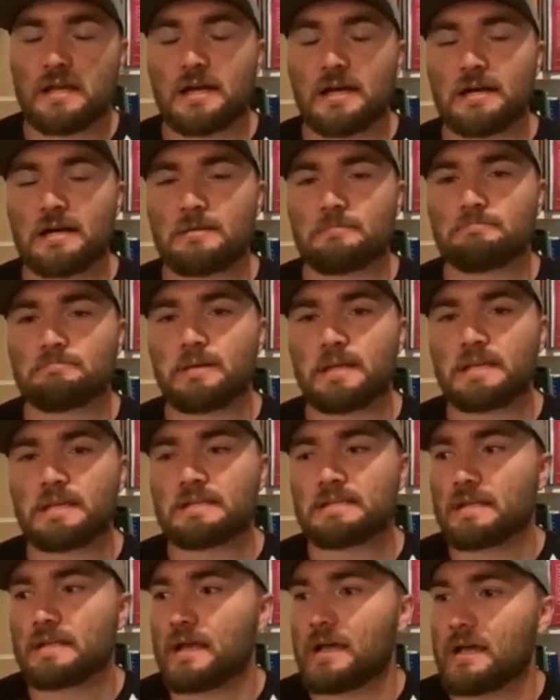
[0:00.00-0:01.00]
um,
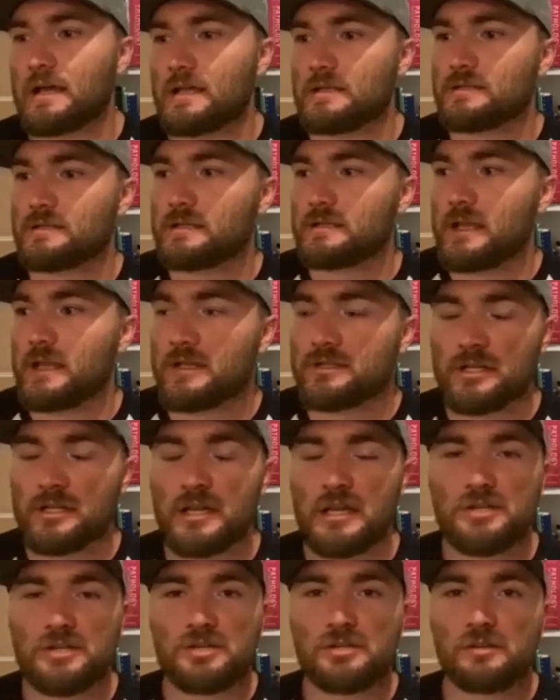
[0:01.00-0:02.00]
based on
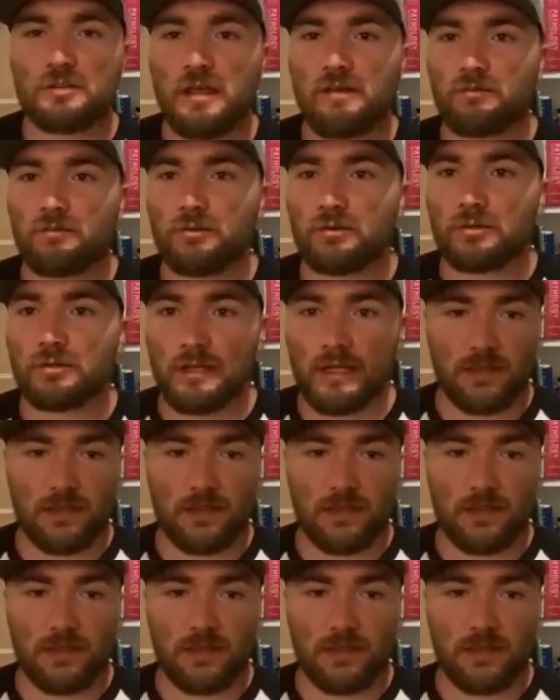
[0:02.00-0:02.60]
education level,